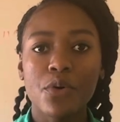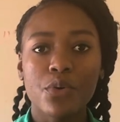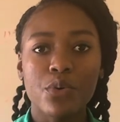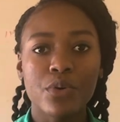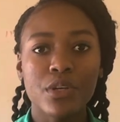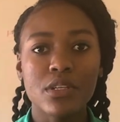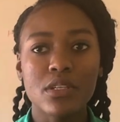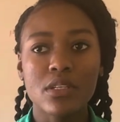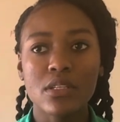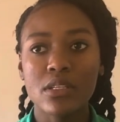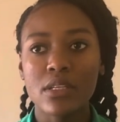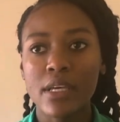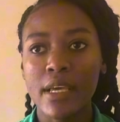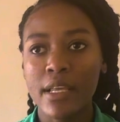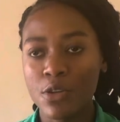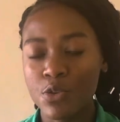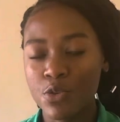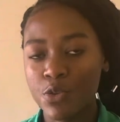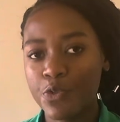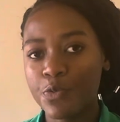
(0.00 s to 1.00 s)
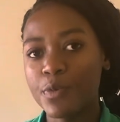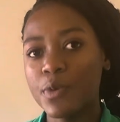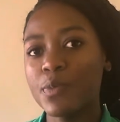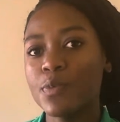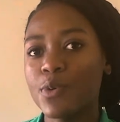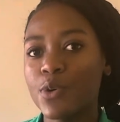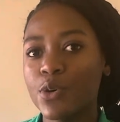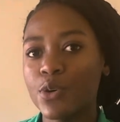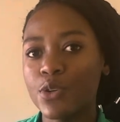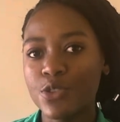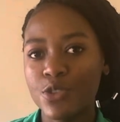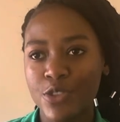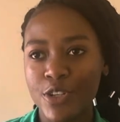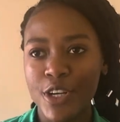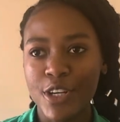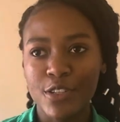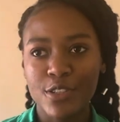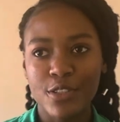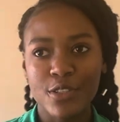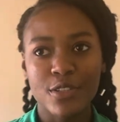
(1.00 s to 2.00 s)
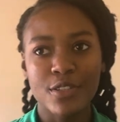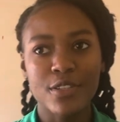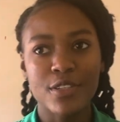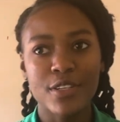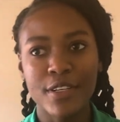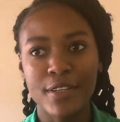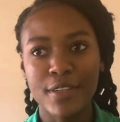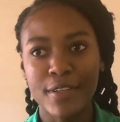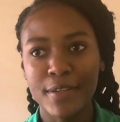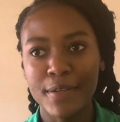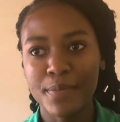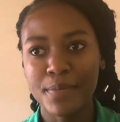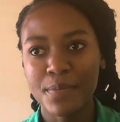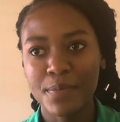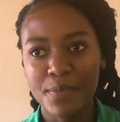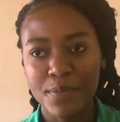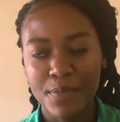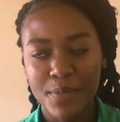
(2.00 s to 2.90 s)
We see a lot of people dressed in